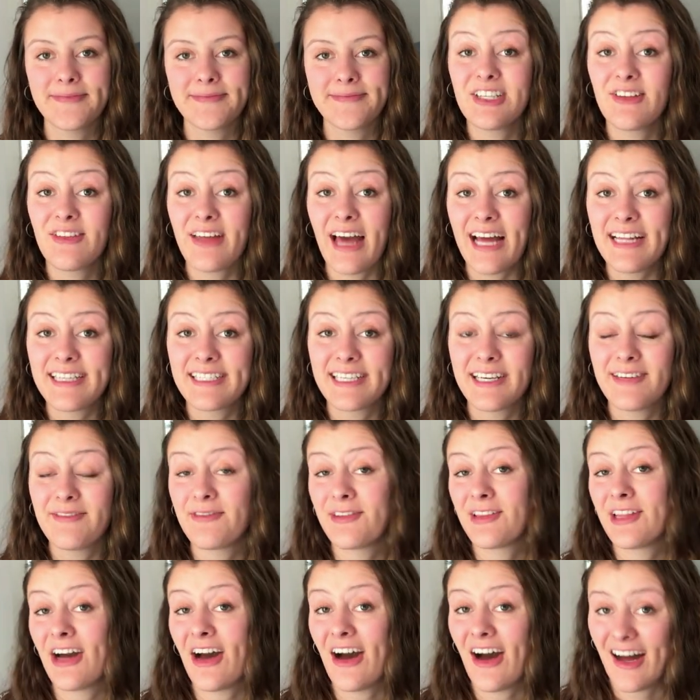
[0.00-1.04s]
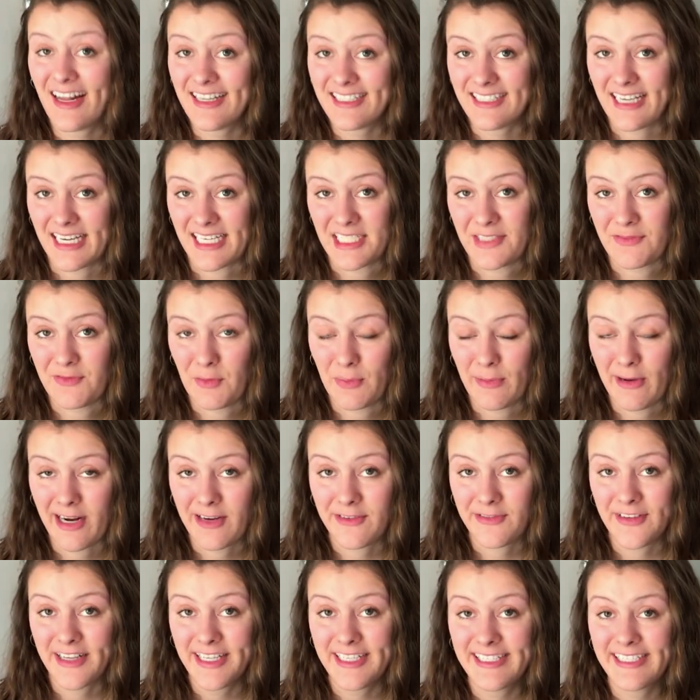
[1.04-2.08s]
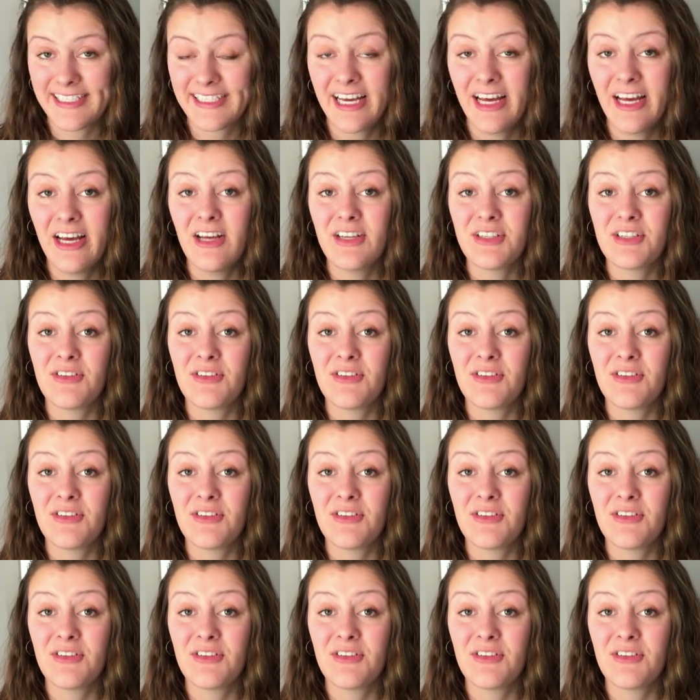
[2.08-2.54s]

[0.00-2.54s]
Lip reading: So that's it for the hot section for breakfast.